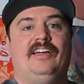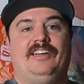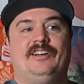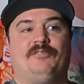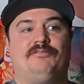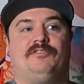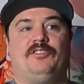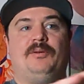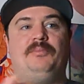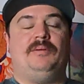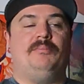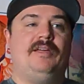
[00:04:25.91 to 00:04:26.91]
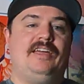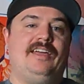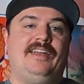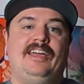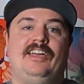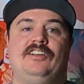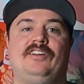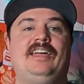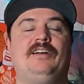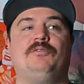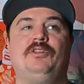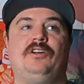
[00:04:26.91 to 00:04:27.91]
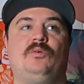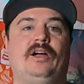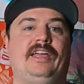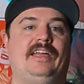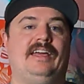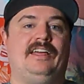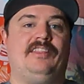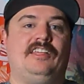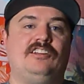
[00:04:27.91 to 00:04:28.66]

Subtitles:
you know, flippy mid, you can't really quite get it.